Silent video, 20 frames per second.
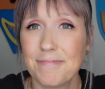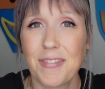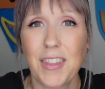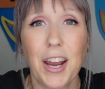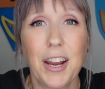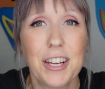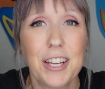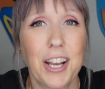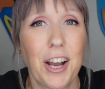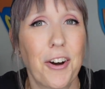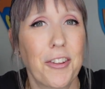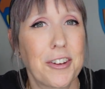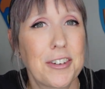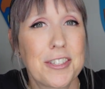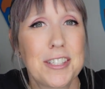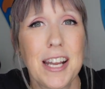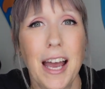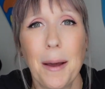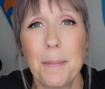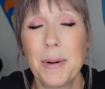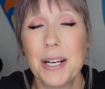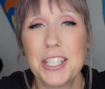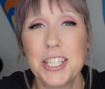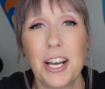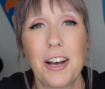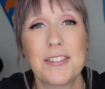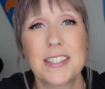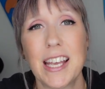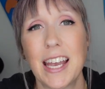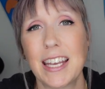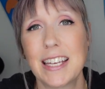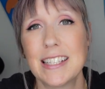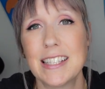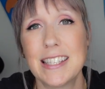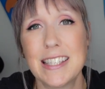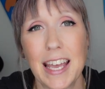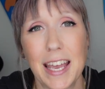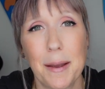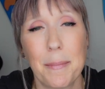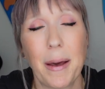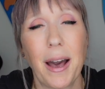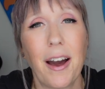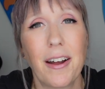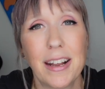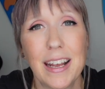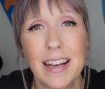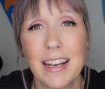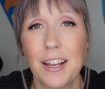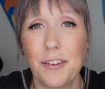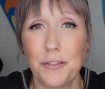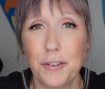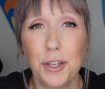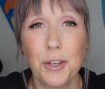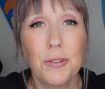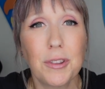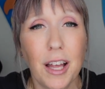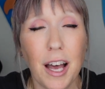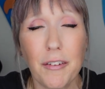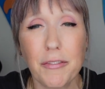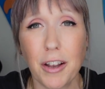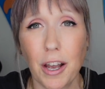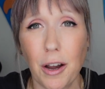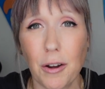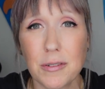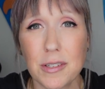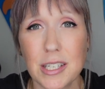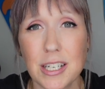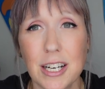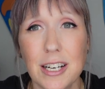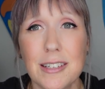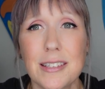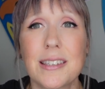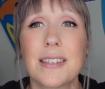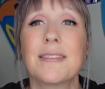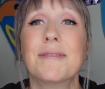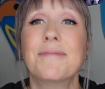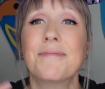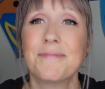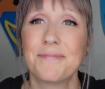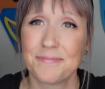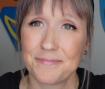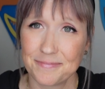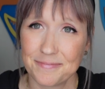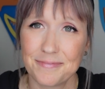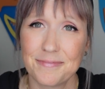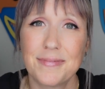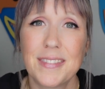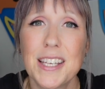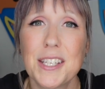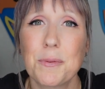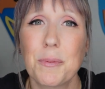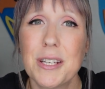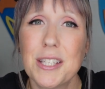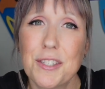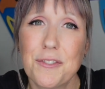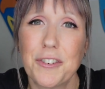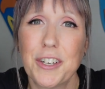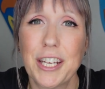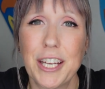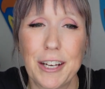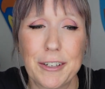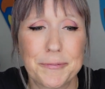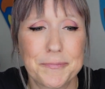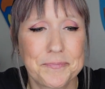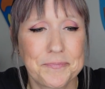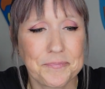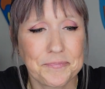There you go. There's not much else I can say about it. If you love coasters, this one's for you.